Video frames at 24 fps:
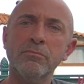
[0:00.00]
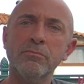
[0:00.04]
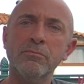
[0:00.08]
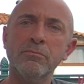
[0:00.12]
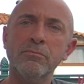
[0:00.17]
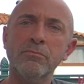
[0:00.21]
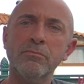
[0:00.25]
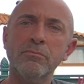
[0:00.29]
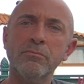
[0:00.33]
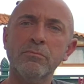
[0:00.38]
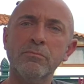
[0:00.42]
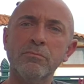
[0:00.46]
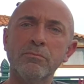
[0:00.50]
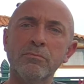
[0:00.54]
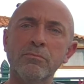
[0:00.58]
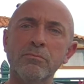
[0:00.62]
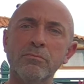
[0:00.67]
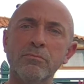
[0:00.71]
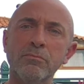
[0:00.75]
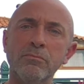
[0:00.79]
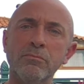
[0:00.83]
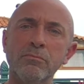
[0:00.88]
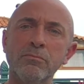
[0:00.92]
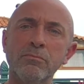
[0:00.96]

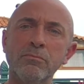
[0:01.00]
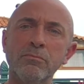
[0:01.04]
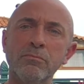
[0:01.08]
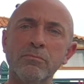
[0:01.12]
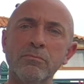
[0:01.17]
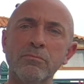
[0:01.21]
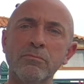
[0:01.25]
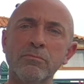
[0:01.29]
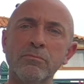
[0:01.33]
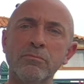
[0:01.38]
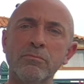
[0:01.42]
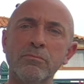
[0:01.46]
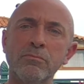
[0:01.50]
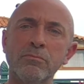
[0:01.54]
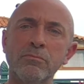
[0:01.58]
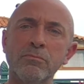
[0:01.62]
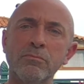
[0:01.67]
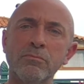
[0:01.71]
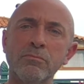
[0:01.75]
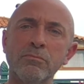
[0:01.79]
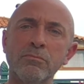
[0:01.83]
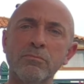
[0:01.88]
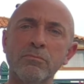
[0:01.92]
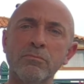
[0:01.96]

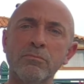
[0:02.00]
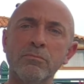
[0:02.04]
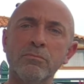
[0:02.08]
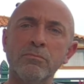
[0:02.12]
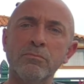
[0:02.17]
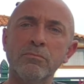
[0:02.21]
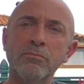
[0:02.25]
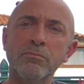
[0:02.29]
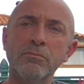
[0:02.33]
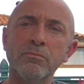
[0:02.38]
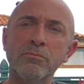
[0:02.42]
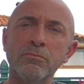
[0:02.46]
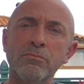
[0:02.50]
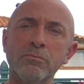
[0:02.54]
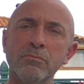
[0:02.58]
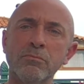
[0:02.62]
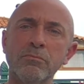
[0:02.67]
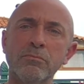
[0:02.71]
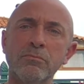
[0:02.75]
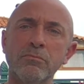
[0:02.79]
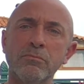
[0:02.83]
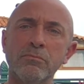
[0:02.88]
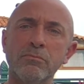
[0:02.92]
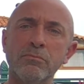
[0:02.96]

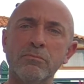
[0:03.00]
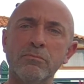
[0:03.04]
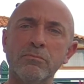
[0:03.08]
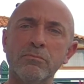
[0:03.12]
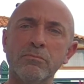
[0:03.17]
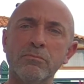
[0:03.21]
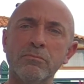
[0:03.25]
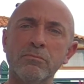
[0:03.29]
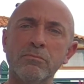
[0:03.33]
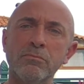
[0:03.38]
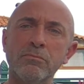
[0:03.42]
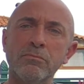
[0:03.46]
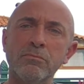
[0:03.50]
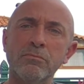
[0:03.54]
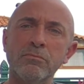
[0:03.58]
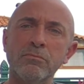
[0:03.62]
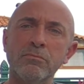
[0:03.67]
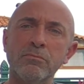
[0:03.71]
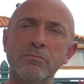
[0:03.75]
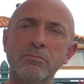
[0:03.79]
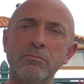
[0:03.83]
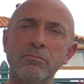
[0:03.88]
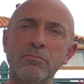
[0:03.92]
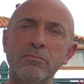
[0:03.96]

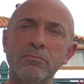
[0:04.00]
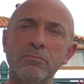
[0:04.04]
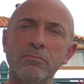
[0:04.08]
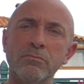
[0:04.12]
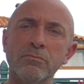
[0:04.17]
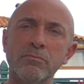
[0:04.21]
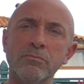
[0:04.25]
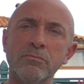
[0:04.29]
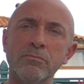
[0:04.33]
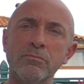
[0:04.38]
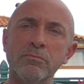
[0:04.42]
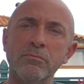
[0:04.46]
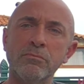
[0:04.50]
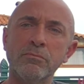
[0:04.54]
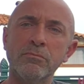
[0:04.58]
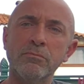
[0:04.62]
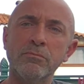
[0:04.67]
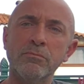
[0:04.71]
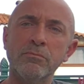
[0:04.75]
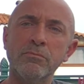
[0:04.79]
No words are spoken by the person on screen.